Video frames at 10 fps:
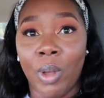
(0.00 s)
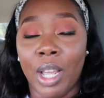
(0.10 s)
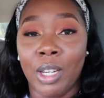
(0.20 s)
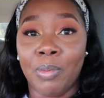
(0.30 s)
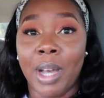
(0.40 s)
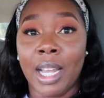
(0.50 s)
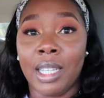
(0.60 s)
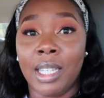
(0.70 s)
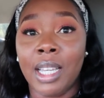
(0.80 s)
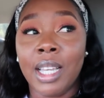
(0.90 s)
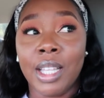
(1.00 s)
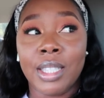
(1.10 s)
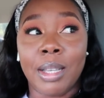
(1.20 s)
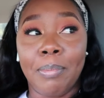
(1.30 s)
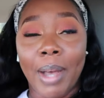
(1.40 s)
want anybody
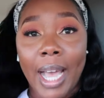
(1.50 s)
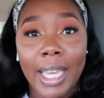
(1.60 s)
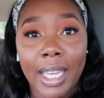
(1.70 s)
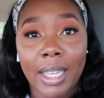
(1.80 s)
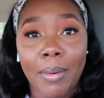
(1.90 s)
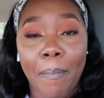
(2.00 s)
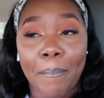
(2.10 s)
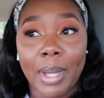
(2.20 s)
to buy it.